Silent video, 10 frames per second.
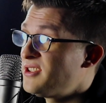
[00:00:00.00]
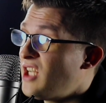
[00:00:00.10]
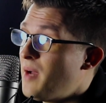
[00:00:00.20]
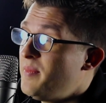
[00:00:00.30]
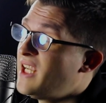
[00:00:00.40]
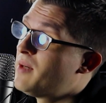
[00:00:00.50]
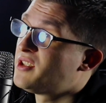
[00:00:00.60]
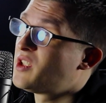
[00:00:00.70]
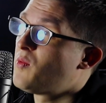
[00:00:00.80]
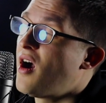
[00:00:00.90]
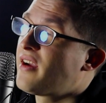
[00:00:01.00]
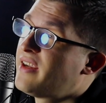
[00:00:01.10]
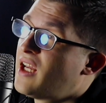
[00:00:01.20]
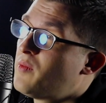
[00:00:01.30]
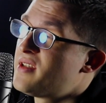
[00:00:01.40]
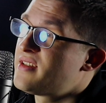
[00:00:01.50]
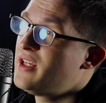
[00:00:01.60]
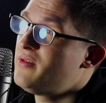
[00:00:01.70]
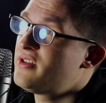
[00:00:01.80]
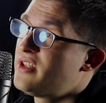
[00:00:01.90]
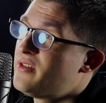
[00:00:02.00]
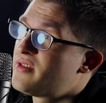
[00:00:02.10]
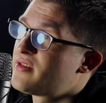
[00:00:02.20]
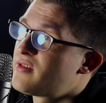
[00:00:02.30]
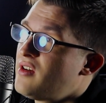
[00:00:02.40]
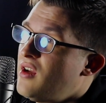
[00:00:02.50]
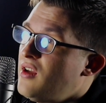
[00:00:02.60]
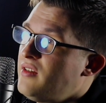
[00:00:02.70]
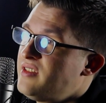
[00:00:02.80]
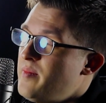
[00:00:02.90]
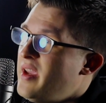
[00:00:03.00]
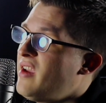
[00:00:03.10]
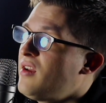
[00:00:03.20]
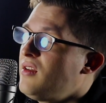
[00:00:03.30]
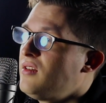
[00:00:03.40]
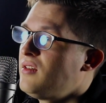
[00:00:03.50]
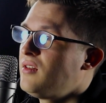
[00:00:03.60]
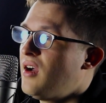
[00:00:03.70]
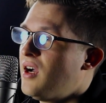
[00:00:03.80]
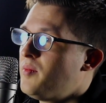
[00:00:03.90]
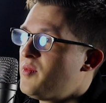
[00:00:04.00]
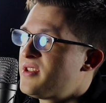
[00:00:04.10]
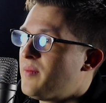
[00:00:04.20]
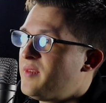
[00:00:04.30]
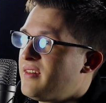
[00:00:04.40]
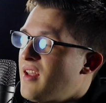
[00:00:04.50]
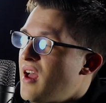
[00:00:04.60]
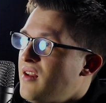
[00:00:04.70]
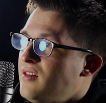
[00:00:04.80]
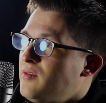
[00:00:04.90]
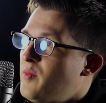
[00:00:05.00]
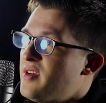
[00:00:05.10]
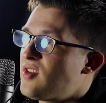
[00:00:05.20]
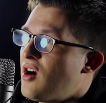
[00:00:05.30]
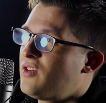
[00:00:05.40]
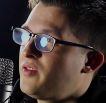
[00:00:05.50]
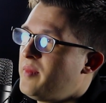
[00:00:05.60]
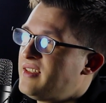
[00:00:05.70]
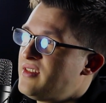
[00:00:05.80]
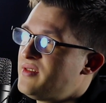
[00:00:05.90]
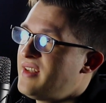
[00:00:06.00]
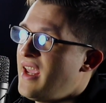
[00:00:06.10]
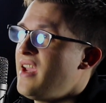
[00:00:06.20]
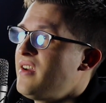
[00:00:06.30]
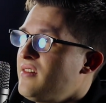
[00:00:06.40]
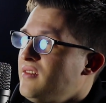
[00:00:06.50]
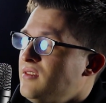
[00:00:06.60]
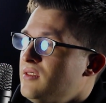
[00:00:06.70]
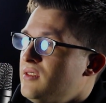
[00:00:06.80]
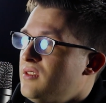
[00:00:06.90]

Almost not being able to walk again was huge news to me. Was something that was hard for me to take.